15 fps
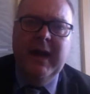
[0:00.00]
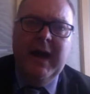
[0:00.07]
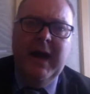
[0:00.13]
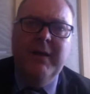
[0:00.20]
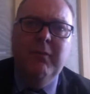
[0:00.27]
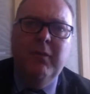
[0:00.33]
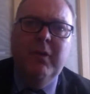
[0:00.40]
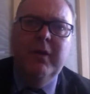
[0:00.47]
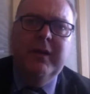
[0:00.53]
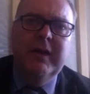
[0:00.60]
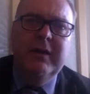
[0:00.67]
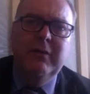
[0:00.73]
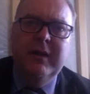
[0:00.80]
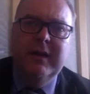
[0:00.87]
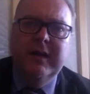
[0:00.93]
I'm
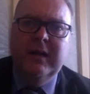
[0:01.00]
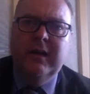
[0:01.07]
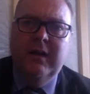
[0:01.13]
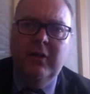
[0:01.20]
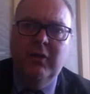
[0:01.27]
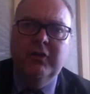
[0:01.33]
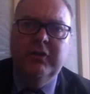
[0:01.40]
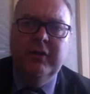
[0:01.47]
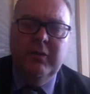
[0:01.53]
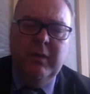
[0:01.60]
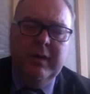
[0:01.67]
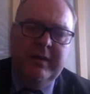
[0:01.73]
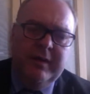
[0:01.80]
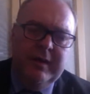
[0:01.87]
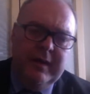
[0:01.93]
working really closely
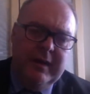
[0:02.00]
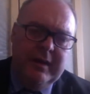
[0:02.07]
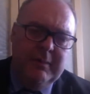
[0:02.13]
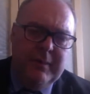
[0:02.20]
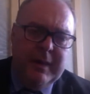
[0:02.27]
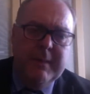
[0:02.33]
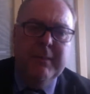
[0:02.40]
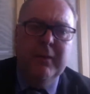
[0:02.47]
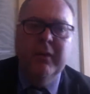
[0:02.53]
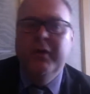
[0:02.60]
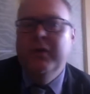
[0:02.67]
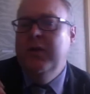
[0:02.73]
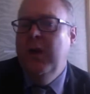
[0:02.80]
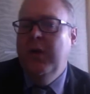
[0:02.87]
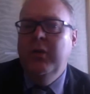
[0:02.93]
with the people
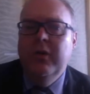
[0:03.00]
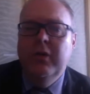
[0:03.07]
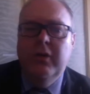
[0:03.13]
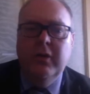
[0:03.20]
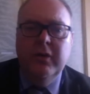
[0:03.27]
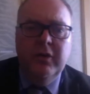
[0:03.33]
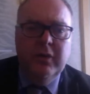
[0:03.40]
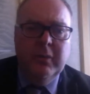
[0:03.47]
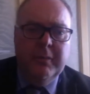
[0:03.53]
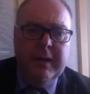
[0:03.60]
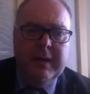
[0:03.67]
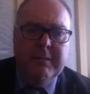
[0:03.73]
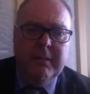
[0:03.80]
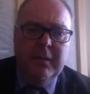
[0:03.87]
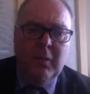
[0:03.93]
that know your young
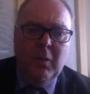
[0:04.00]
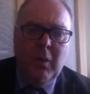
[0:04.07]
people